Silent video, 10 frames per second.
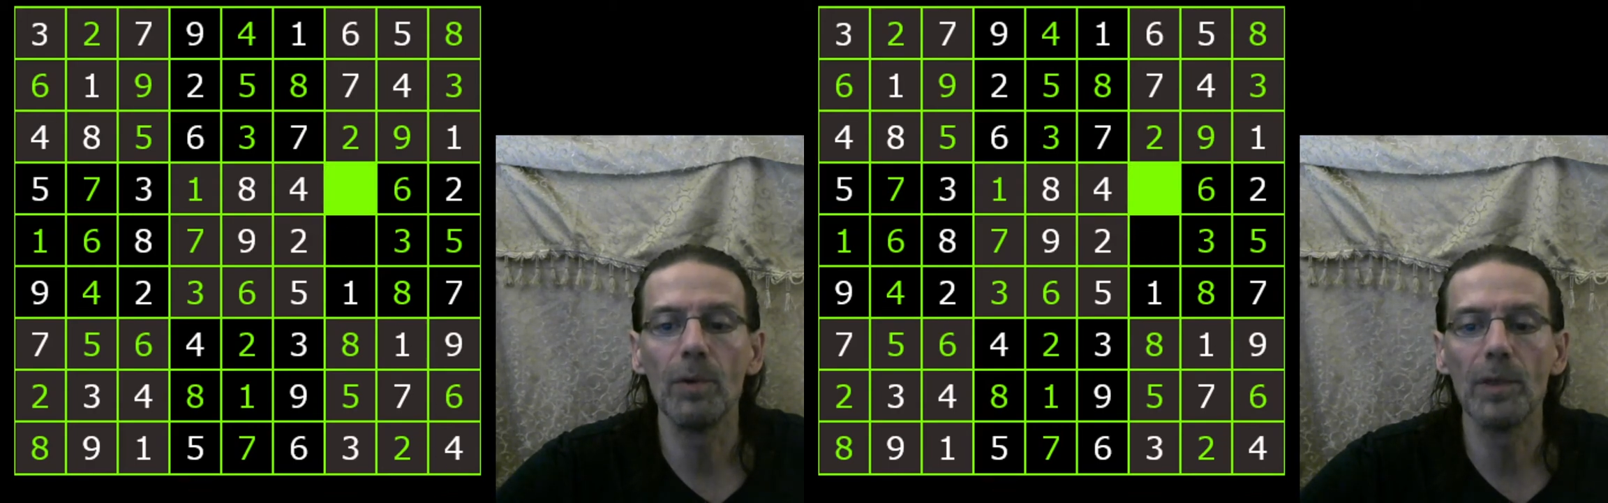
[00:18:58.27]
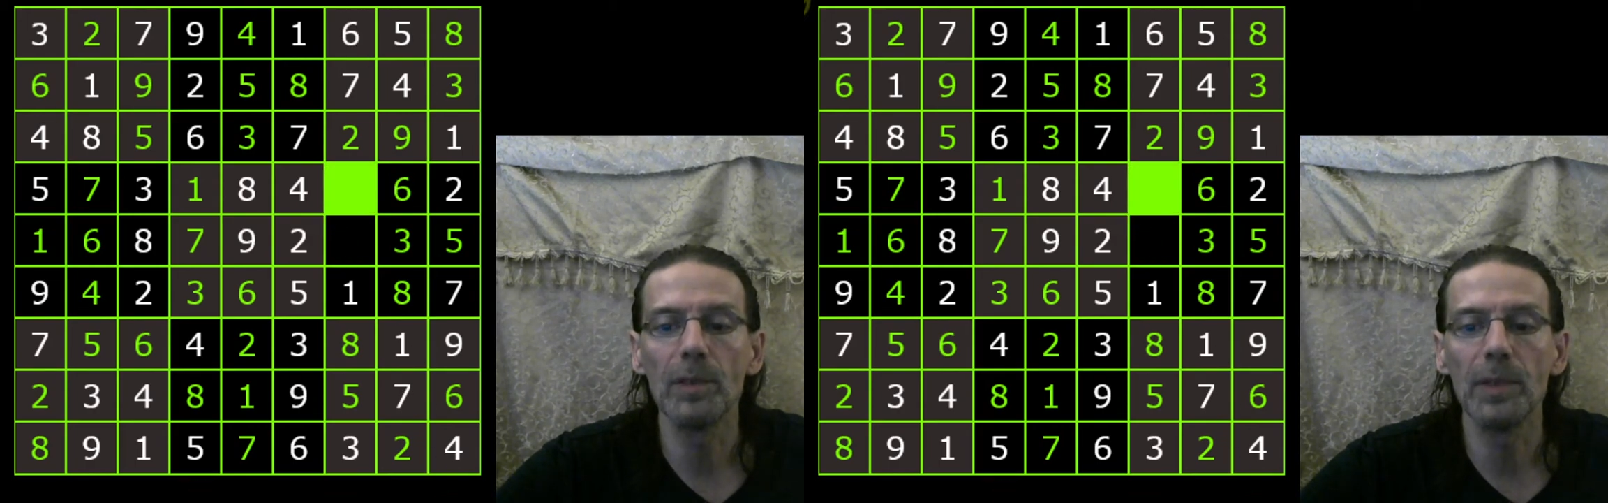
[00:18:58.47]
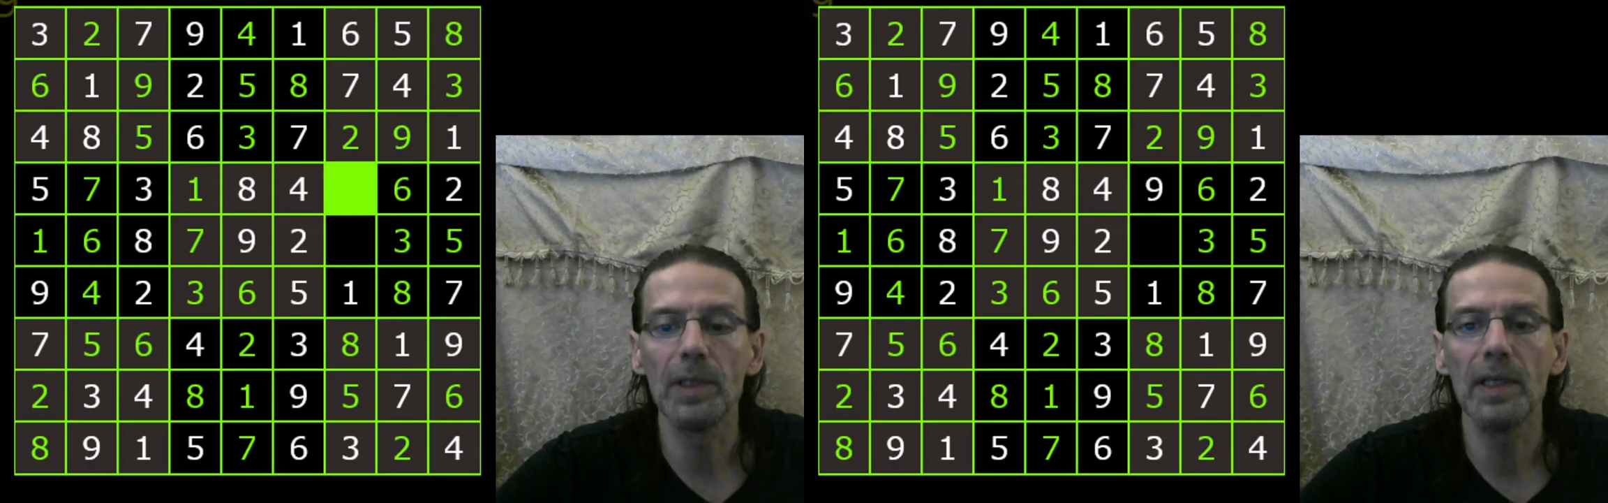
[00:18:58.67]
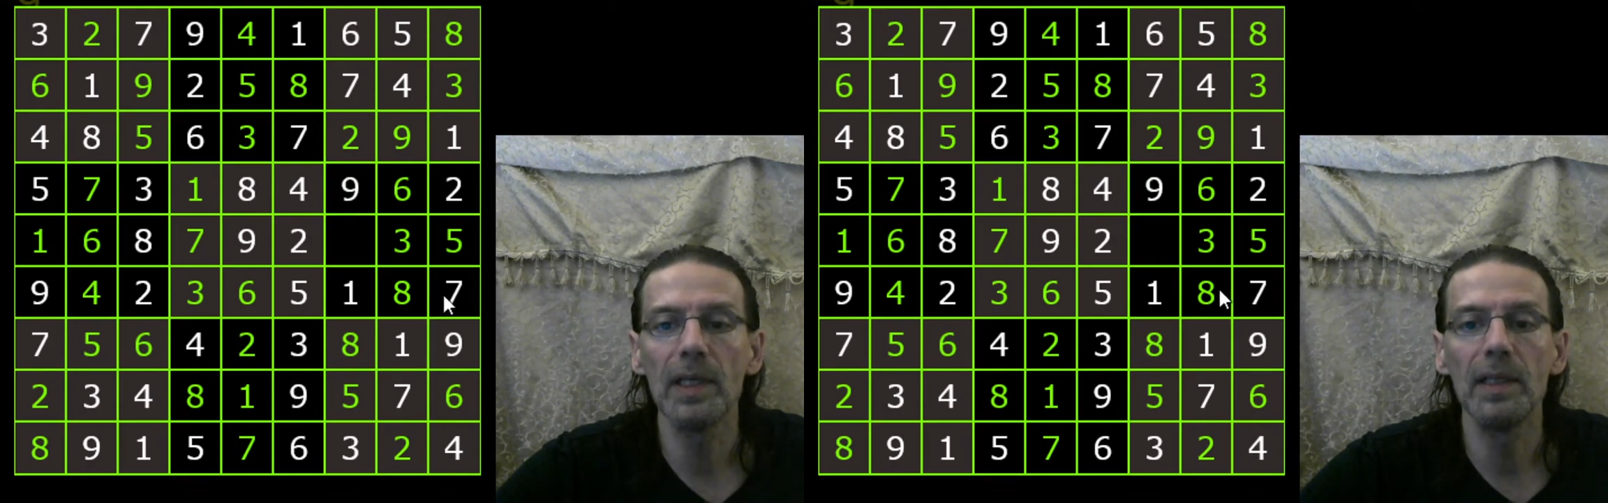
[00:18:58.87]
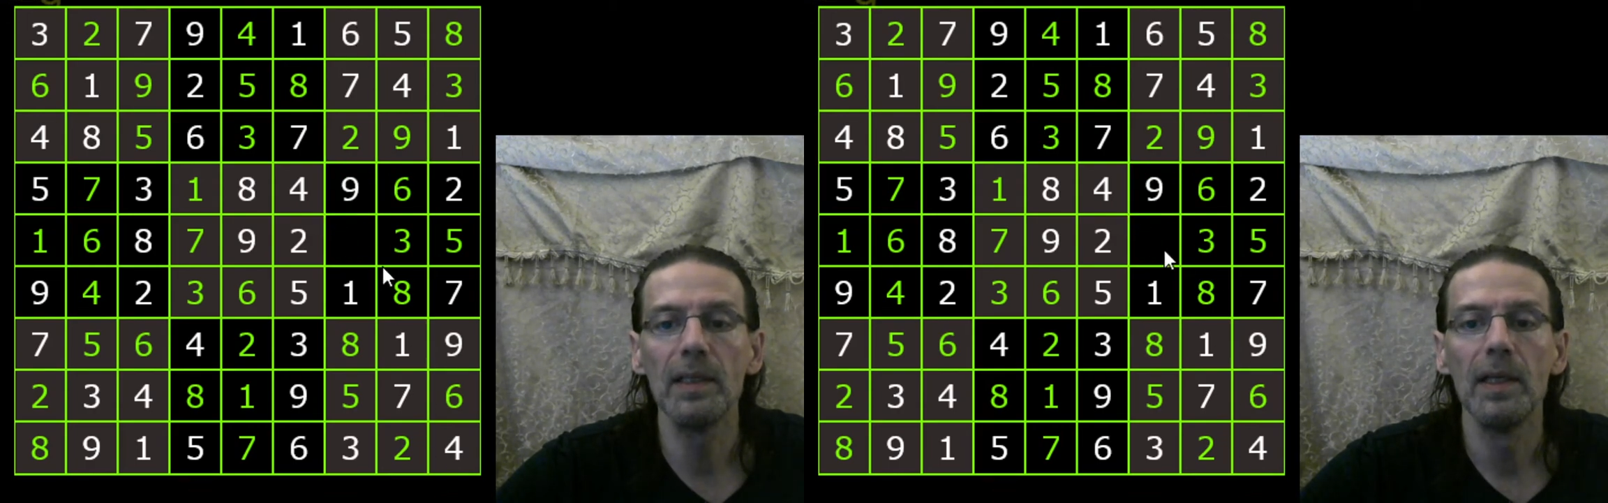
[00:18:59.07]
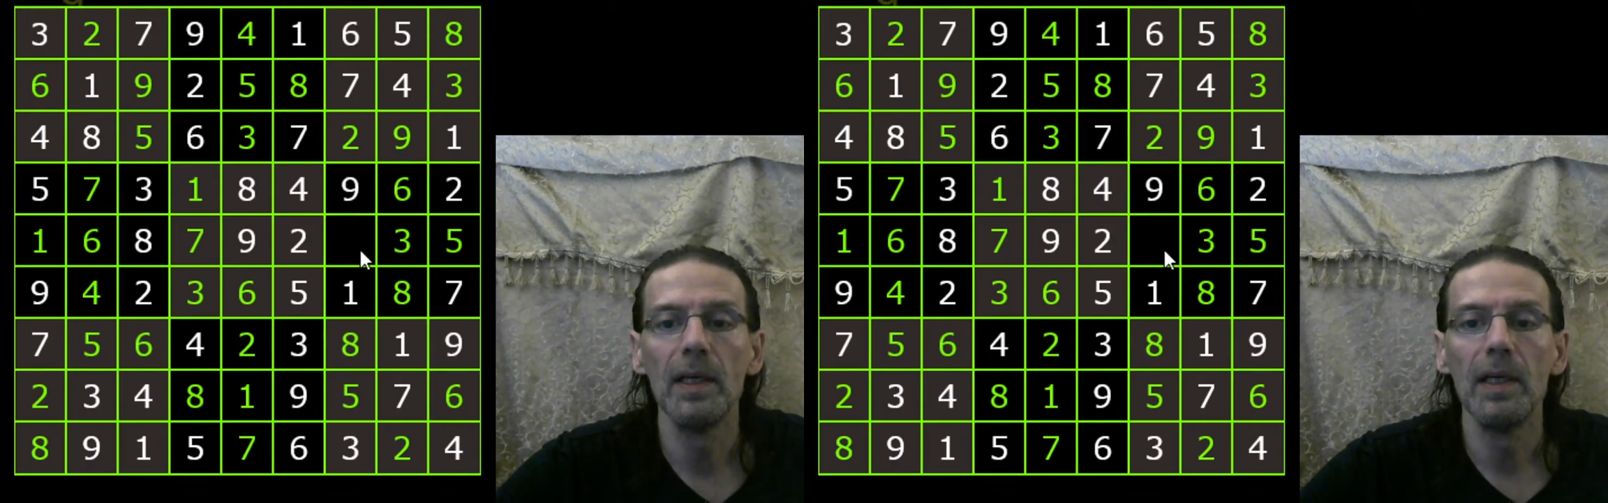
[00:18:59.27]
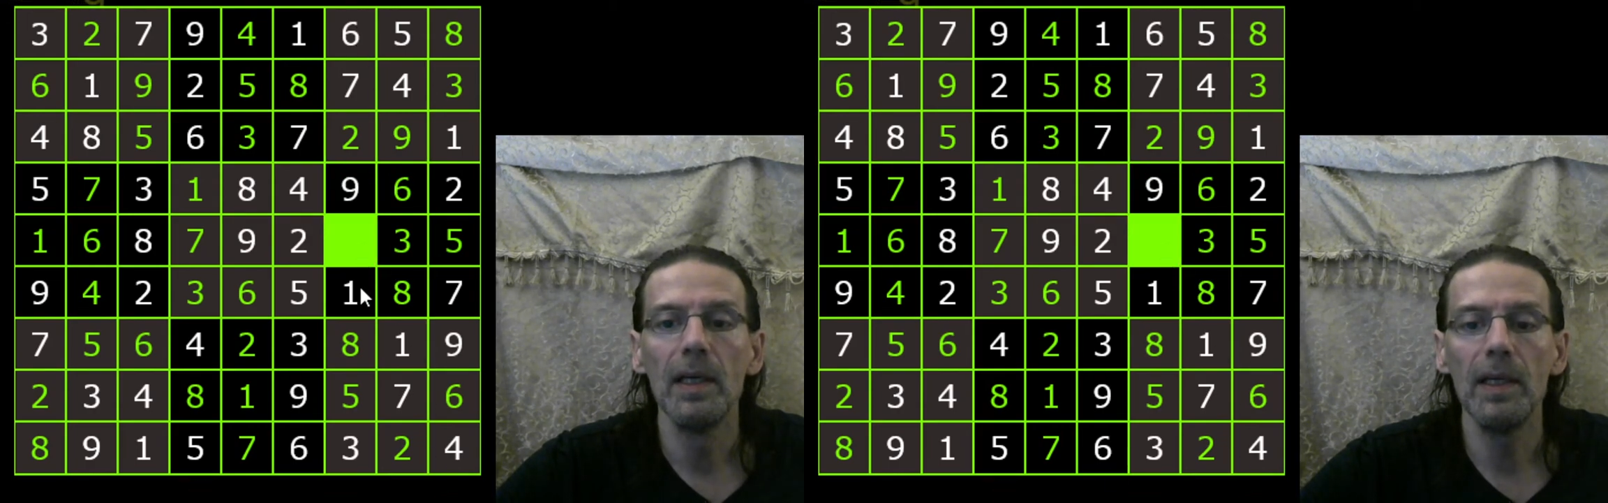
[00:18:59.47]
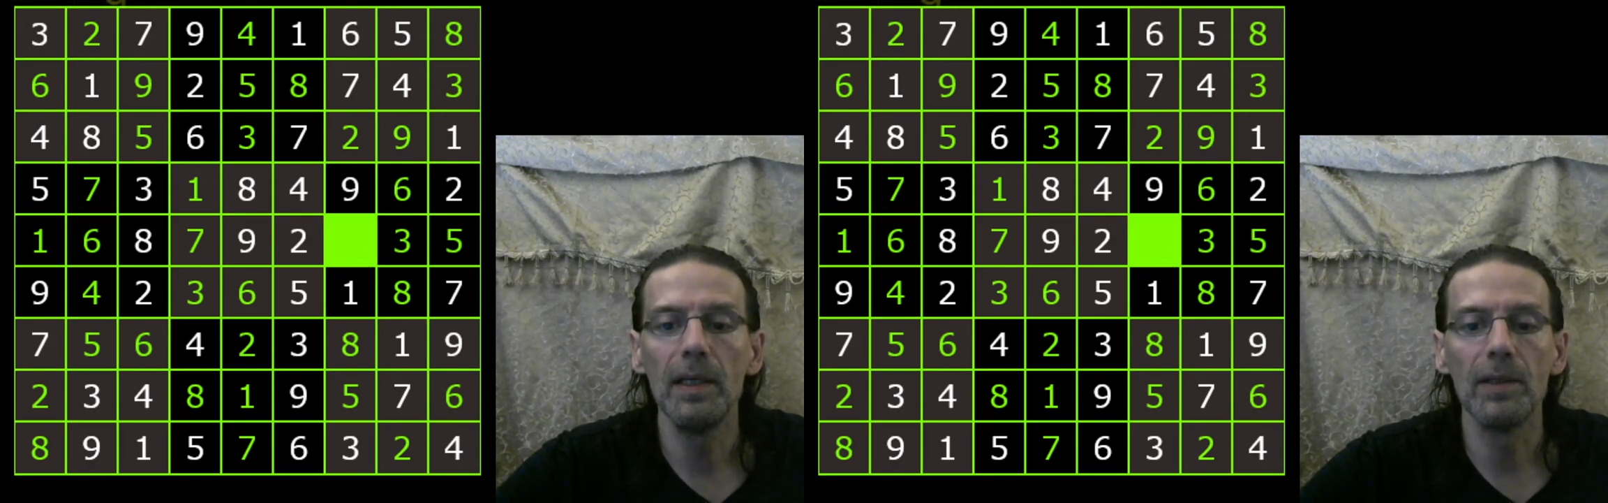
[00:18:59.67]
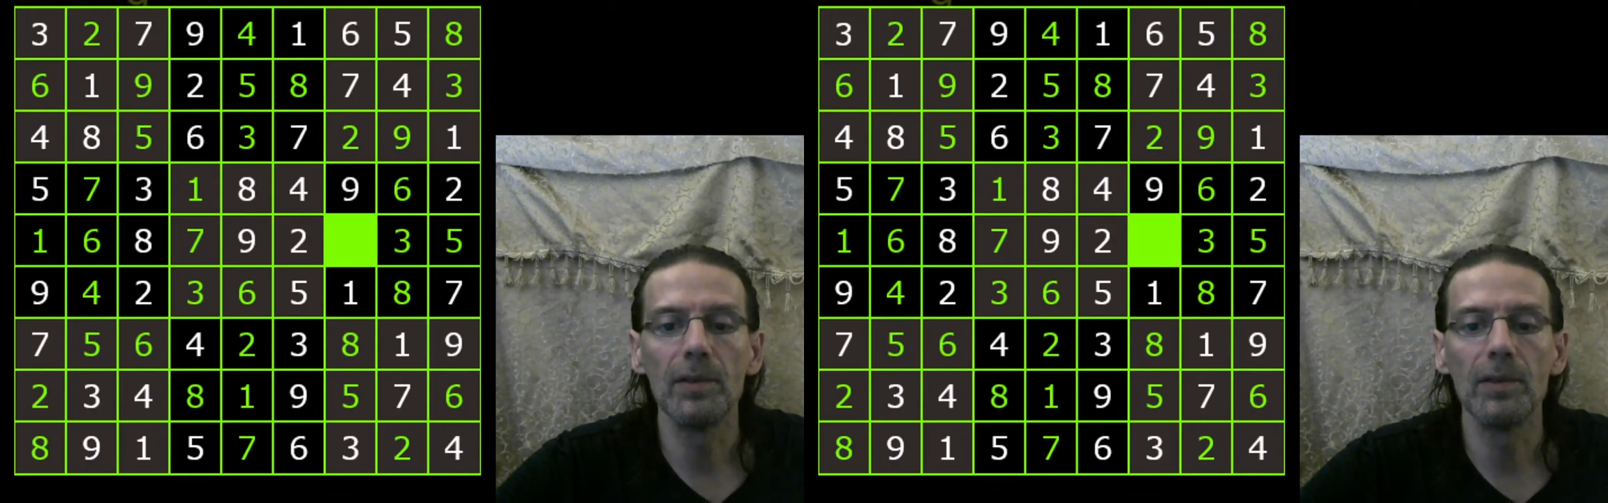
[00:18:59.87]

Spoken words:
It must be a 9. And here's a